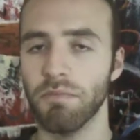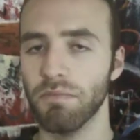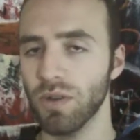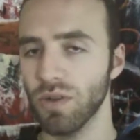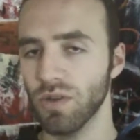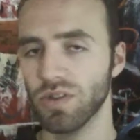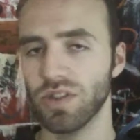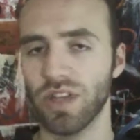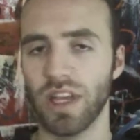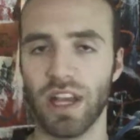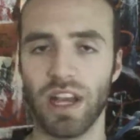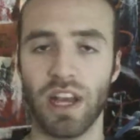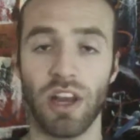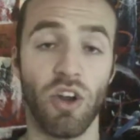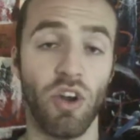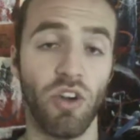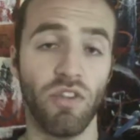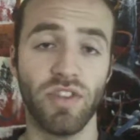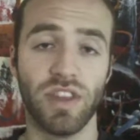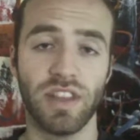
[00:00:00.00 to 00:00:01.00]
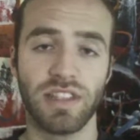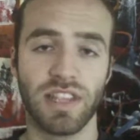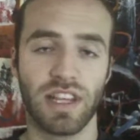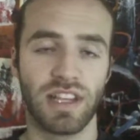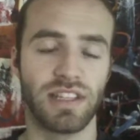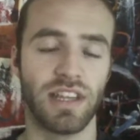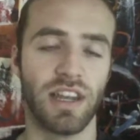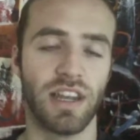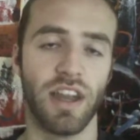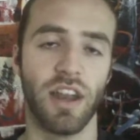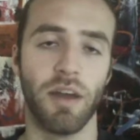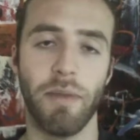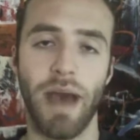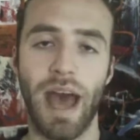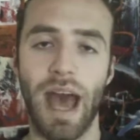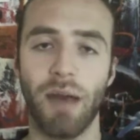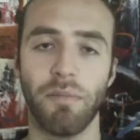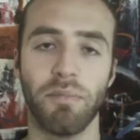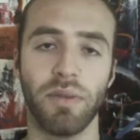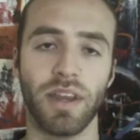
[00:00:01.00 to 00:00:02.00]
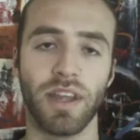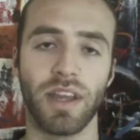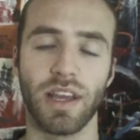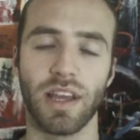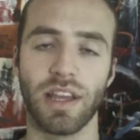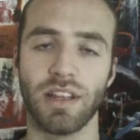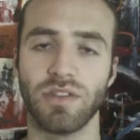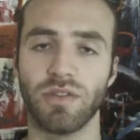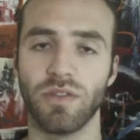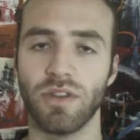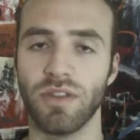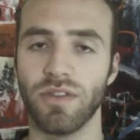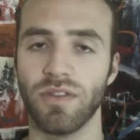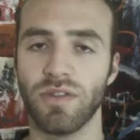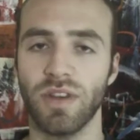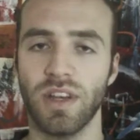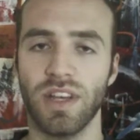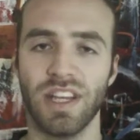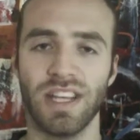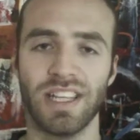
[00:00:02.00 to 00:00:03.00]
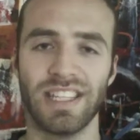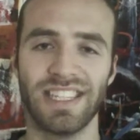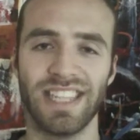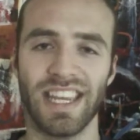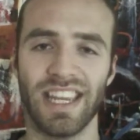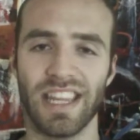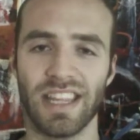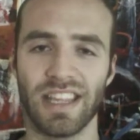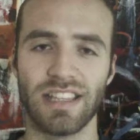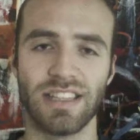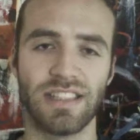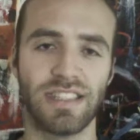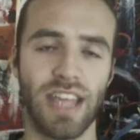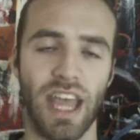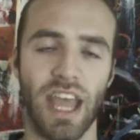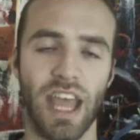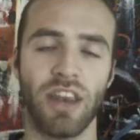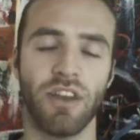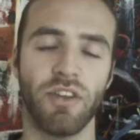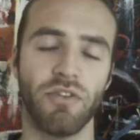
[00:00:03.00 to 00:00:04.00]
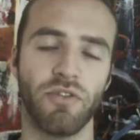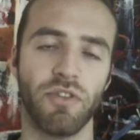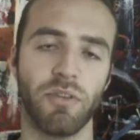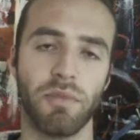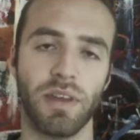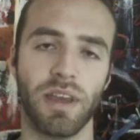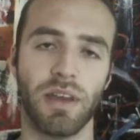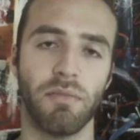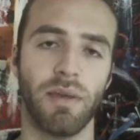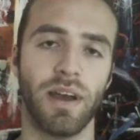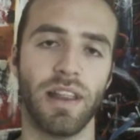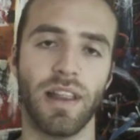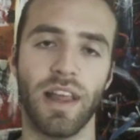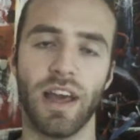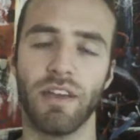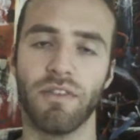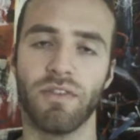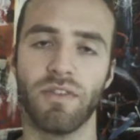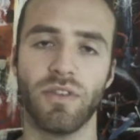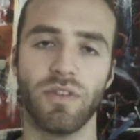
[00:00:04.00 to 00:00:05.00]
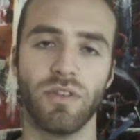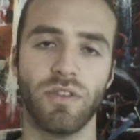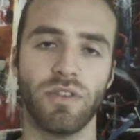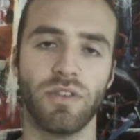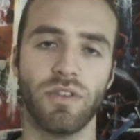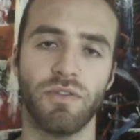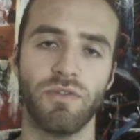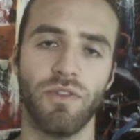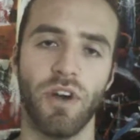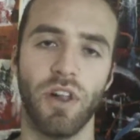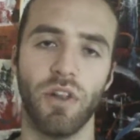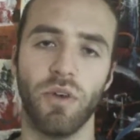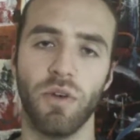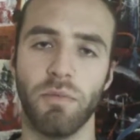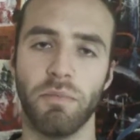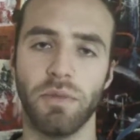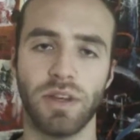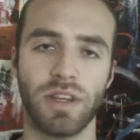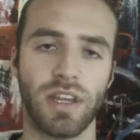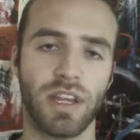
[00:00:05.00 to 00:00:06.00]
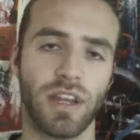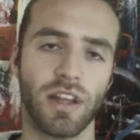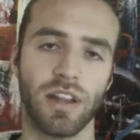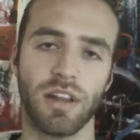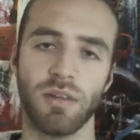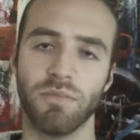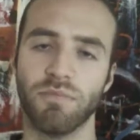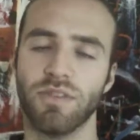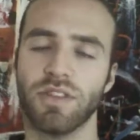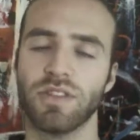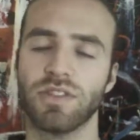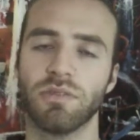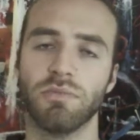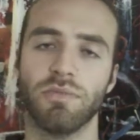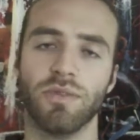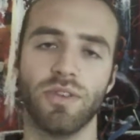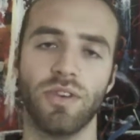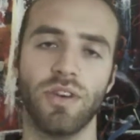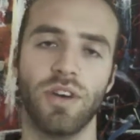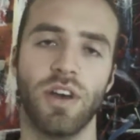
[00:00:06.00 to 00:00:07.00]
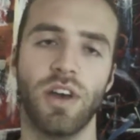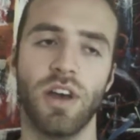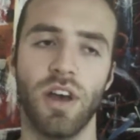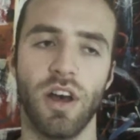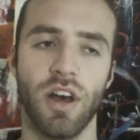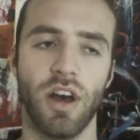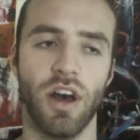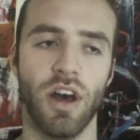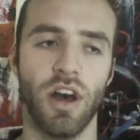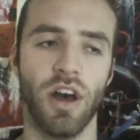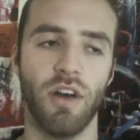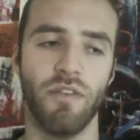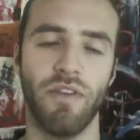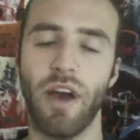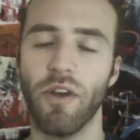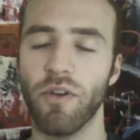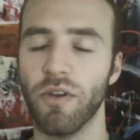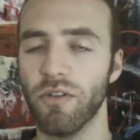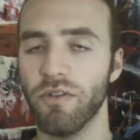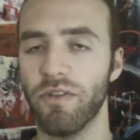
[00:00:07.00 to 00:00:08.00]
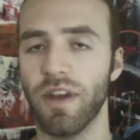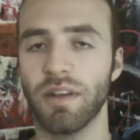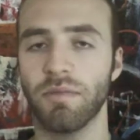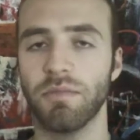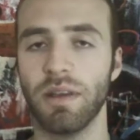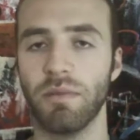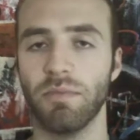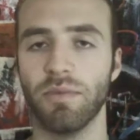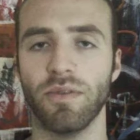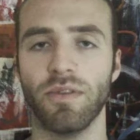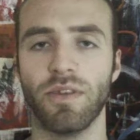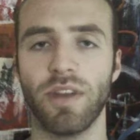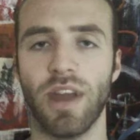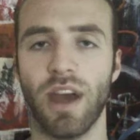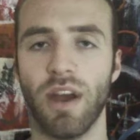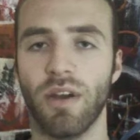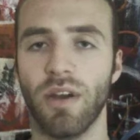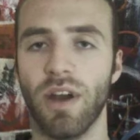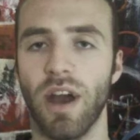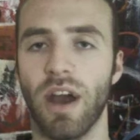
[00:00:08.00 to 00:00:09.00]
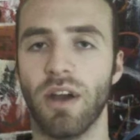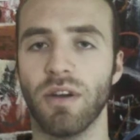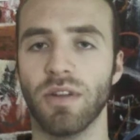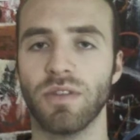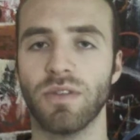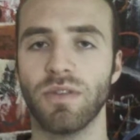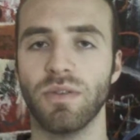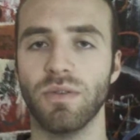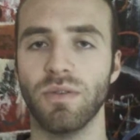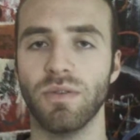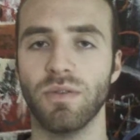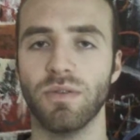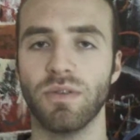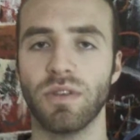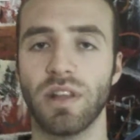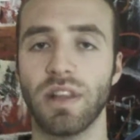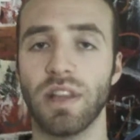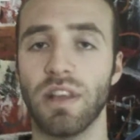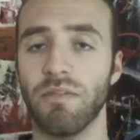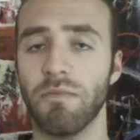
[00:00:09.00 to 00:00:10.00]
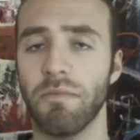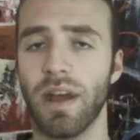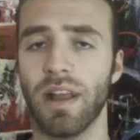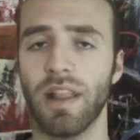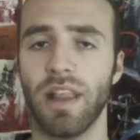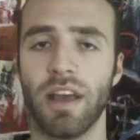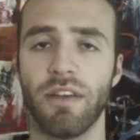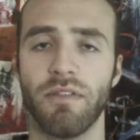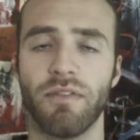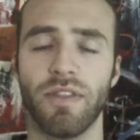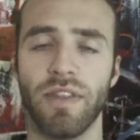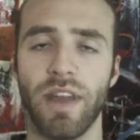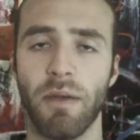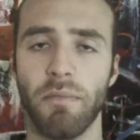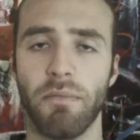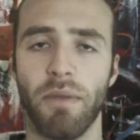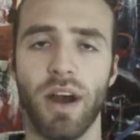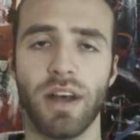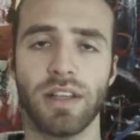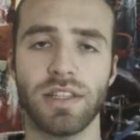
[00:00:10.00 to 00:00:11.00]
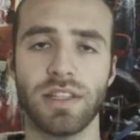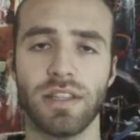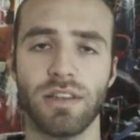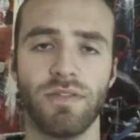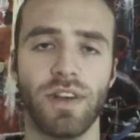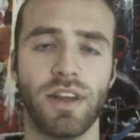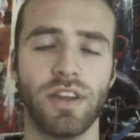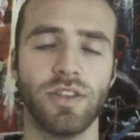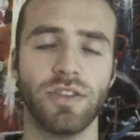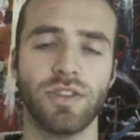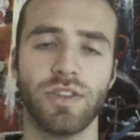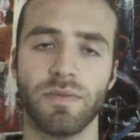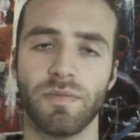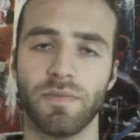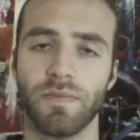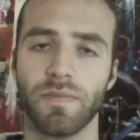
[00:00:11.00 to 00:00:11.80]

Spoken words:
music, and all of these things ended up happening, sort of setting the standard for me in my life to follow a particular principle of how to affect people and how to live my life in that positive energy.